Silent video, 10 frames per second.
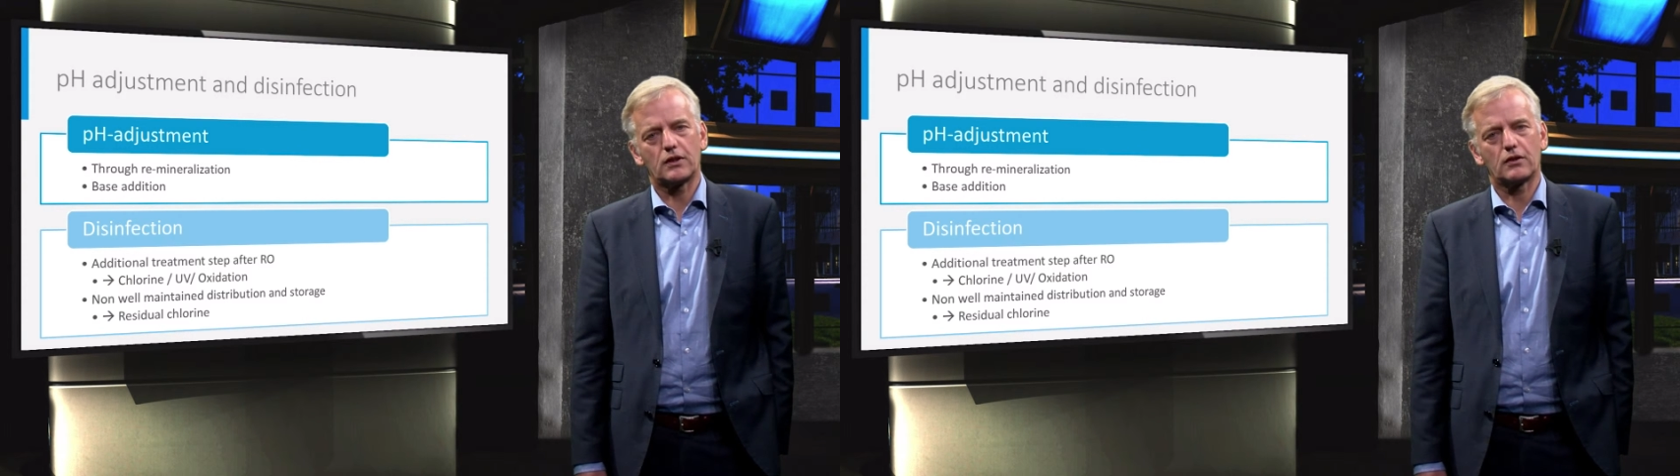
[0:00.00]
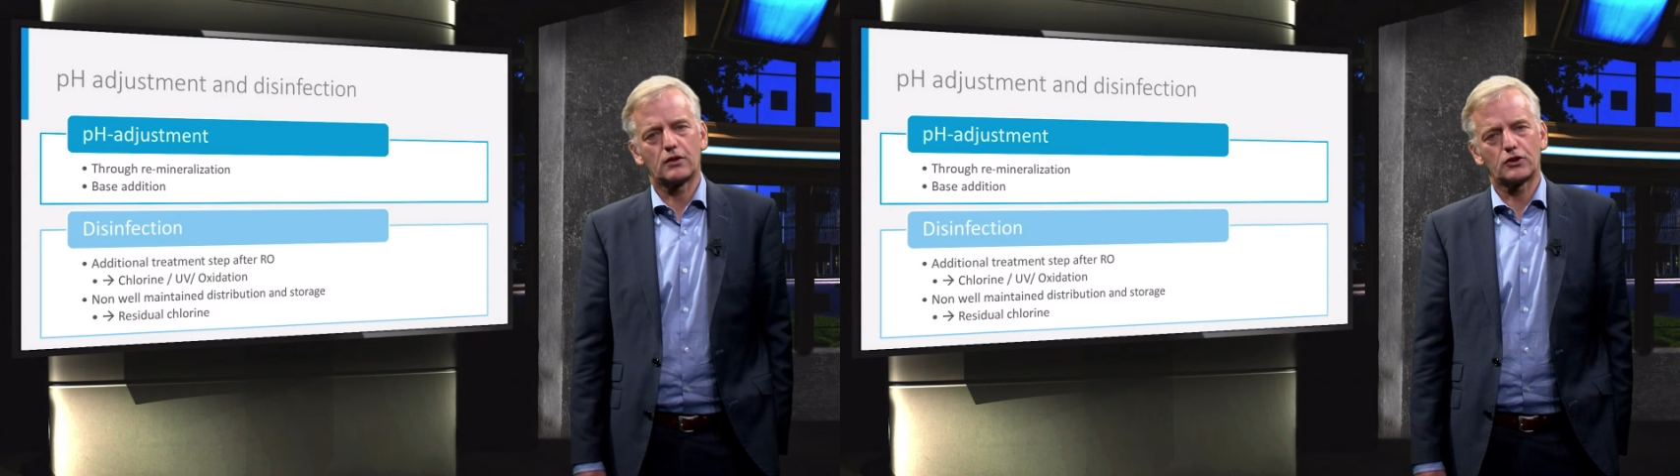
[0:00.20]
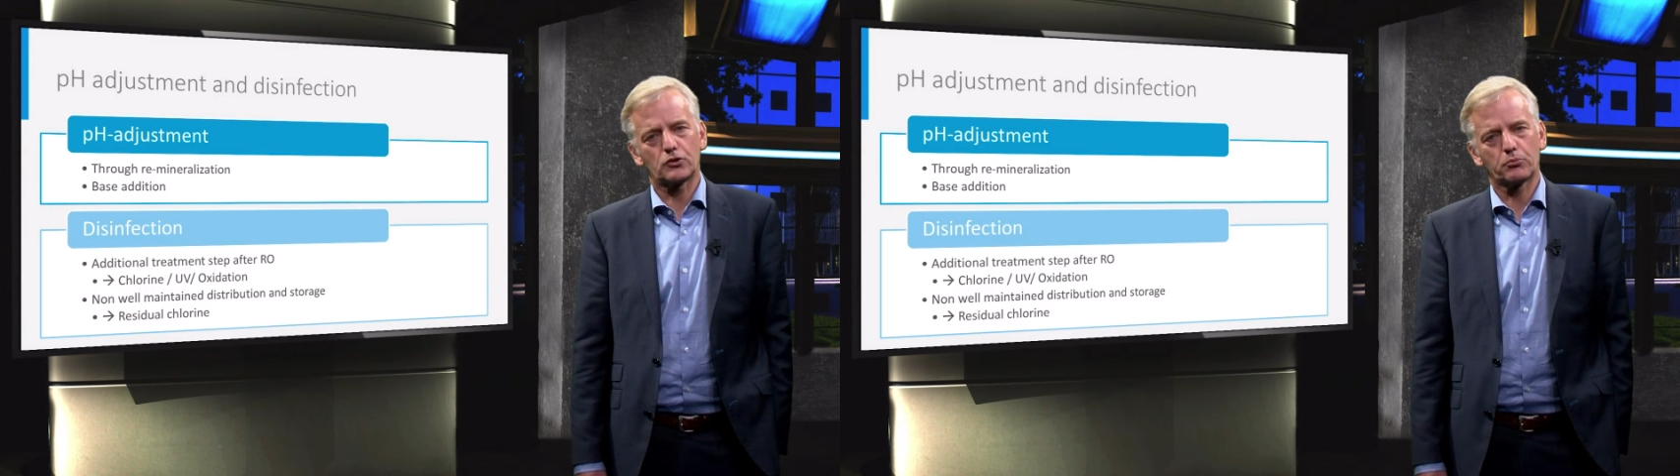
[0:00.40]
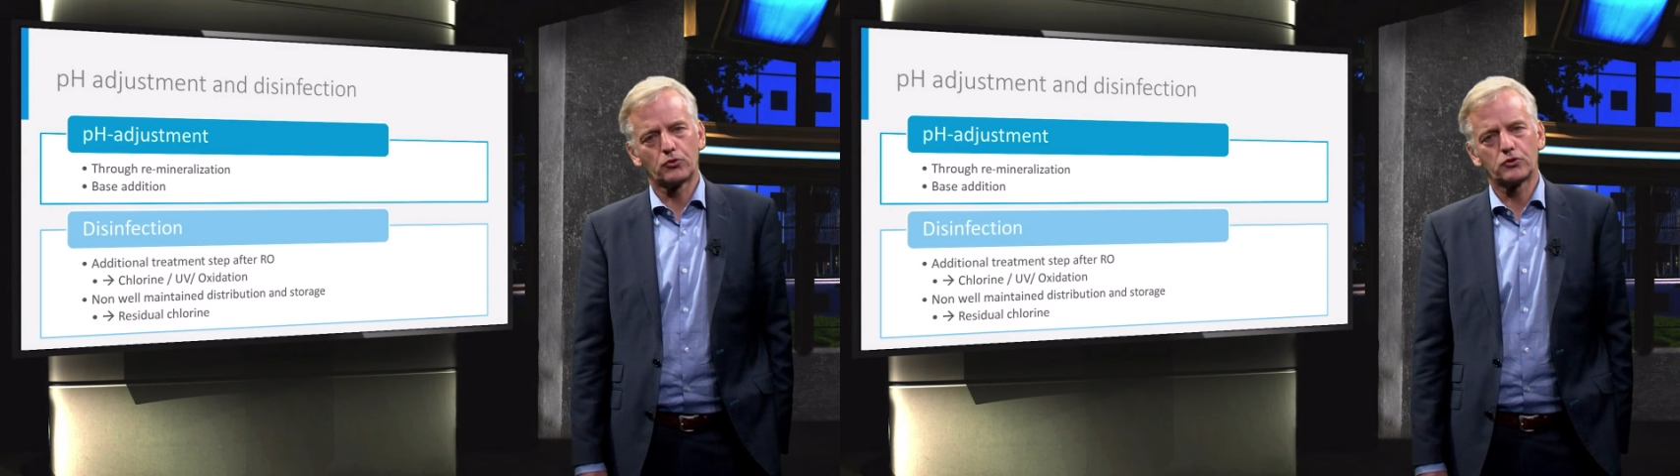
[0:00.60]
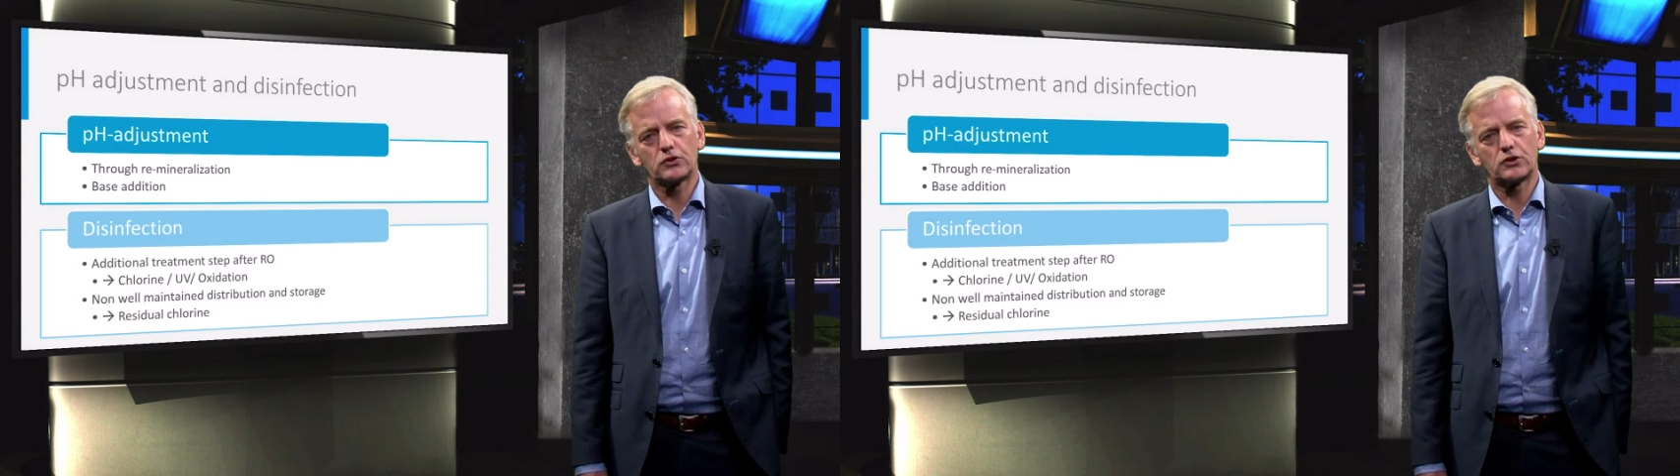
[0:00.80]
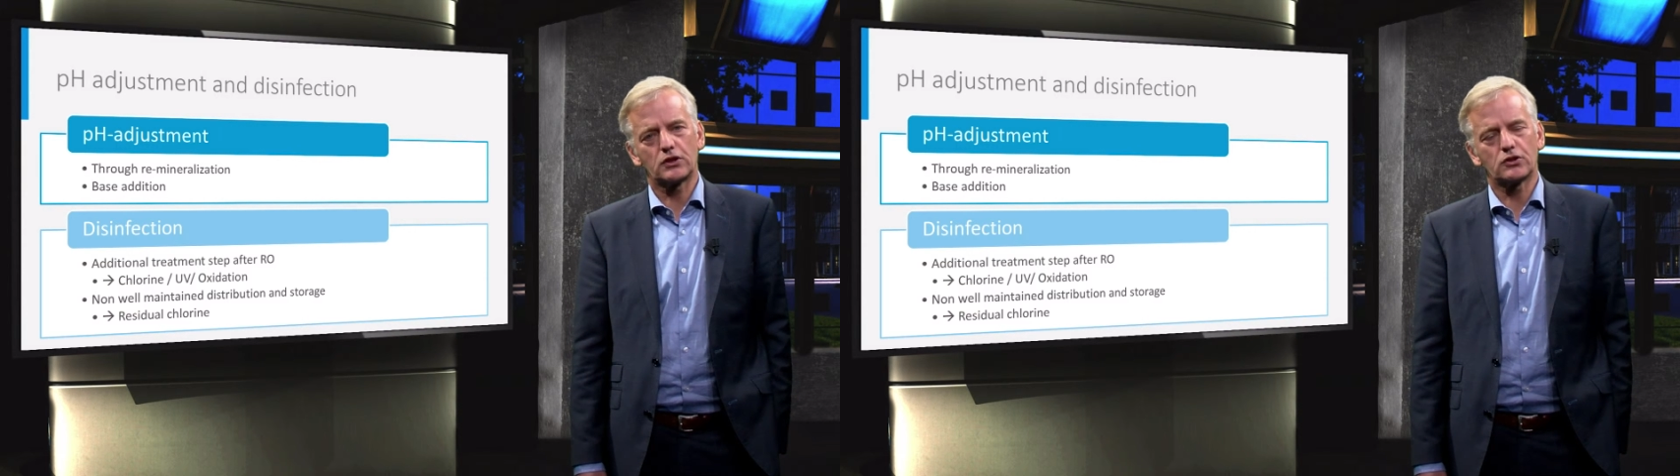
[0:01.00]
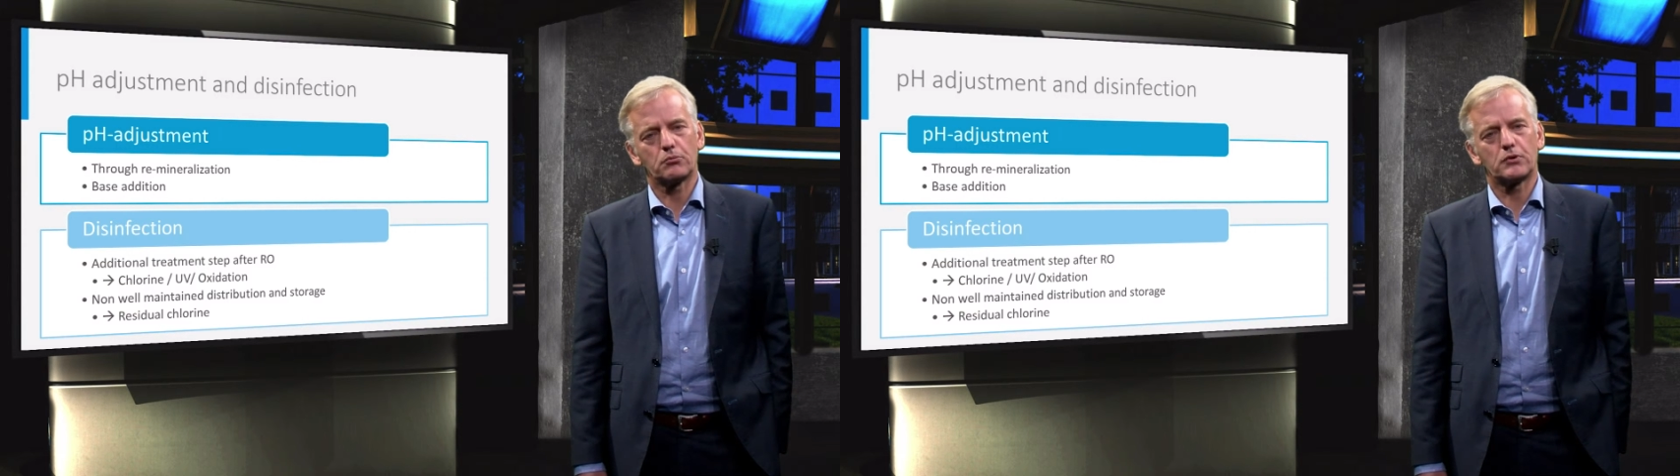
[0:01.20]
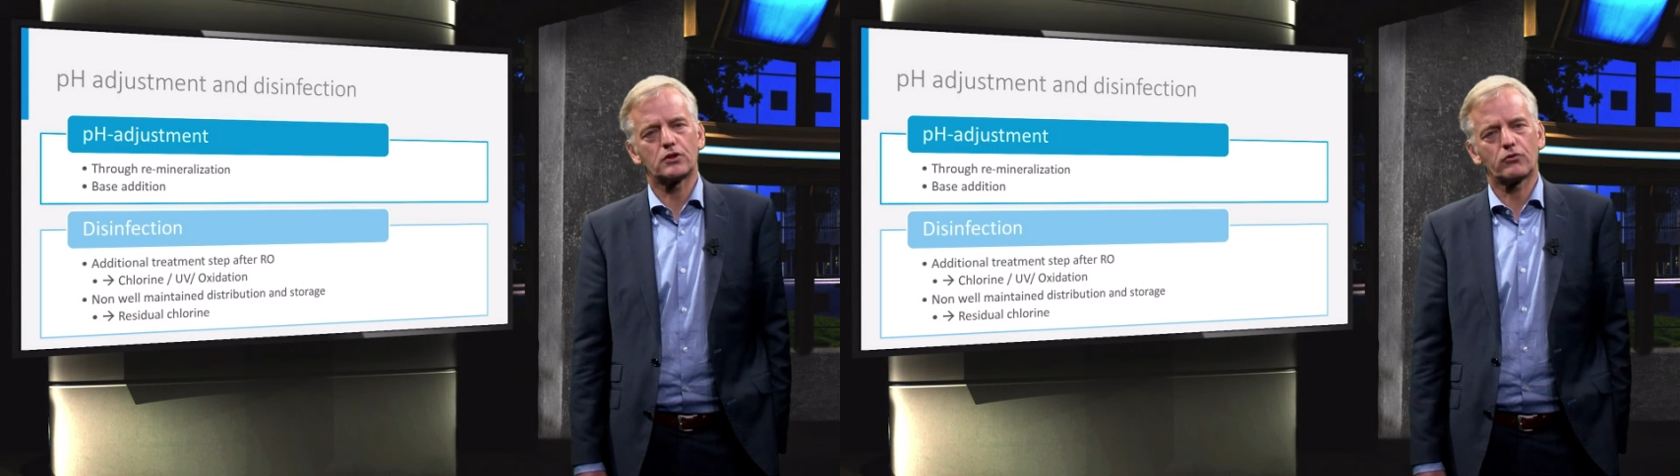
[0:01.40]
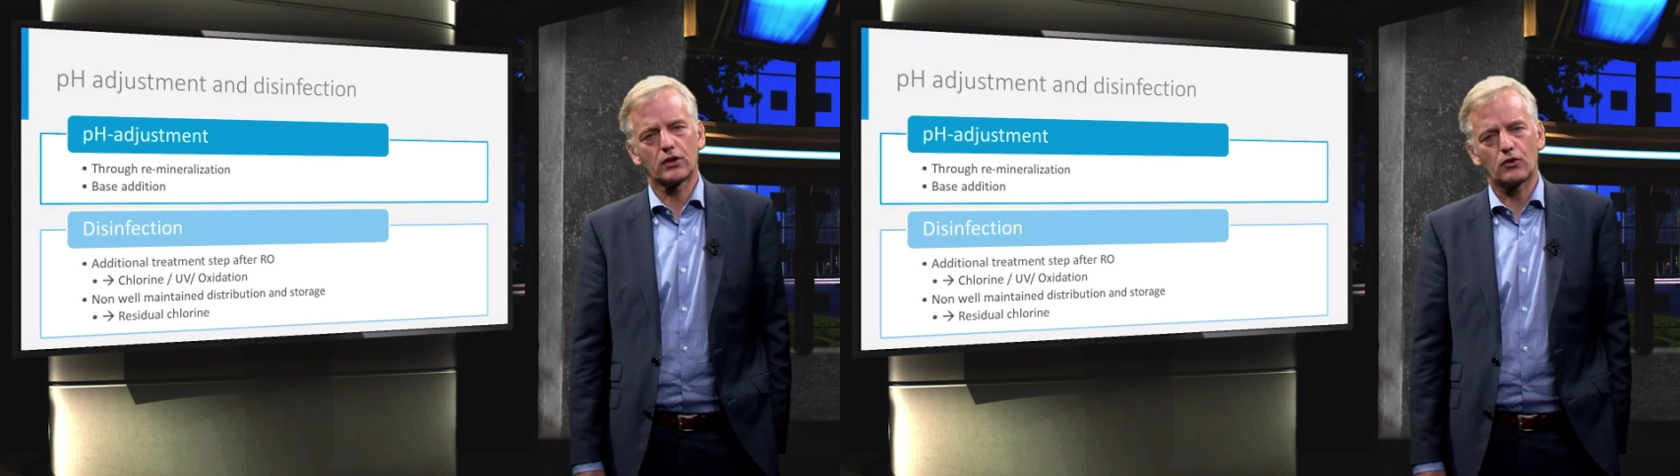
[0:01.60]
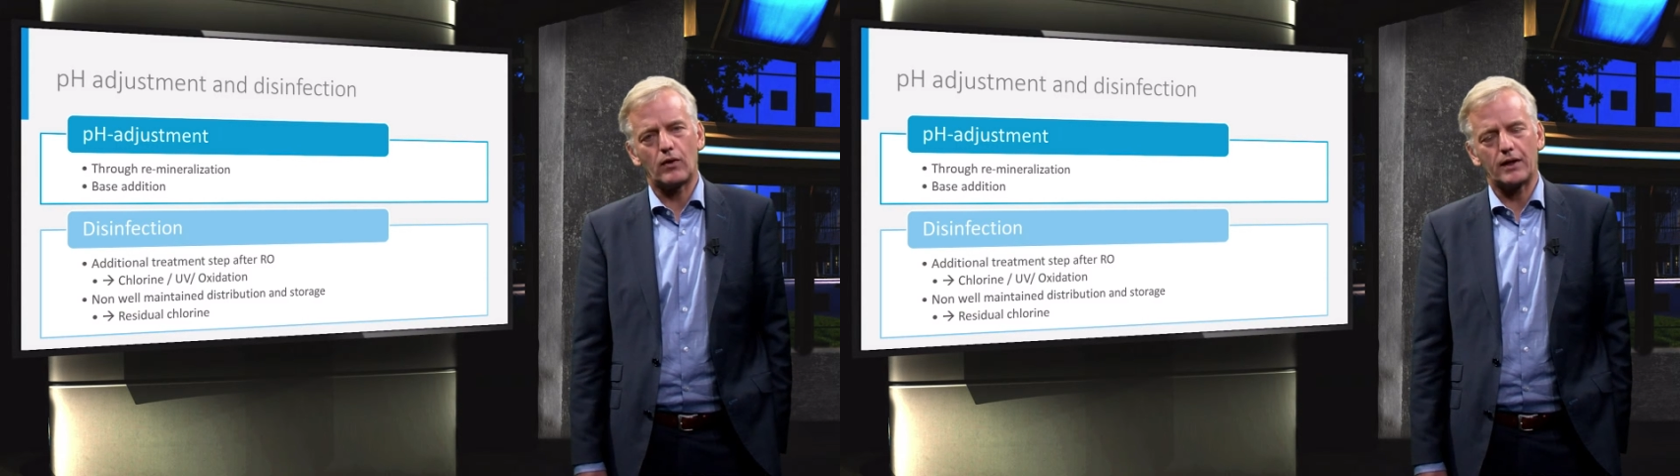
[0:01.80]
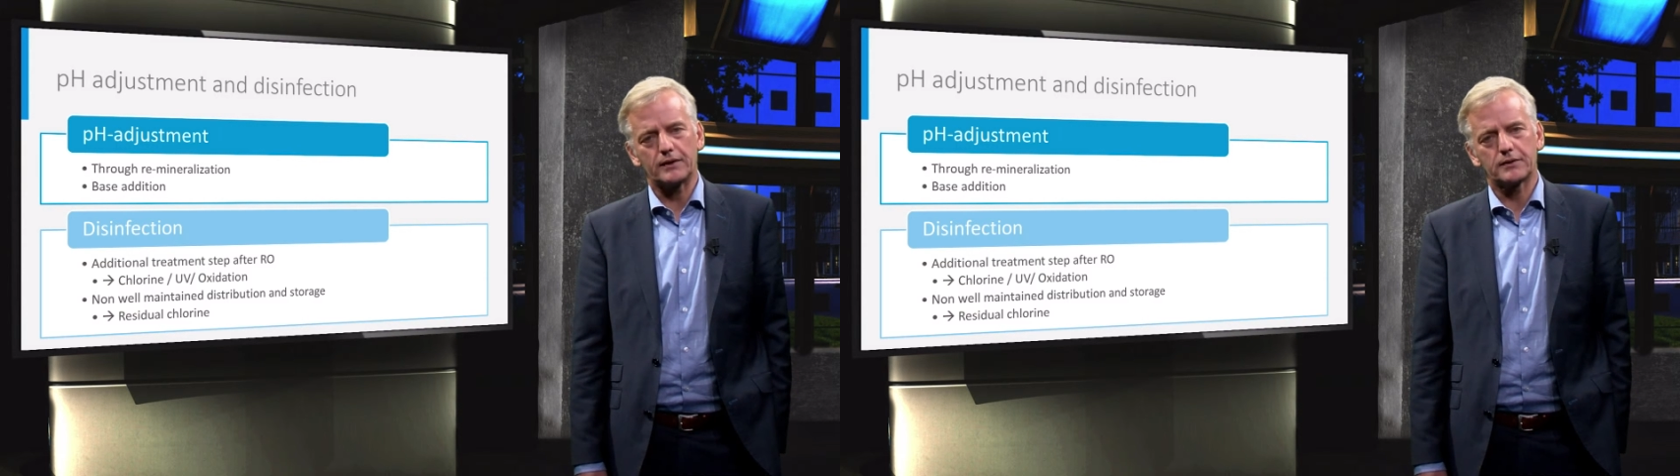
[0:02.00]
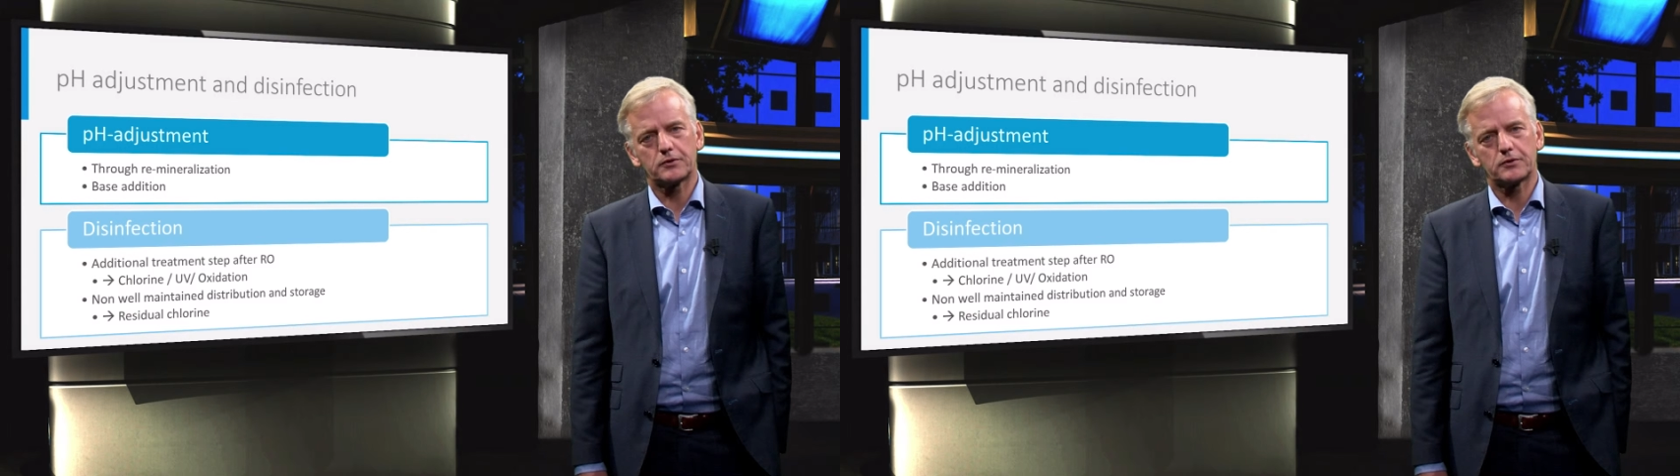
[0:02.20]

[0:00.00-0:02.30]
and the distribution system is required.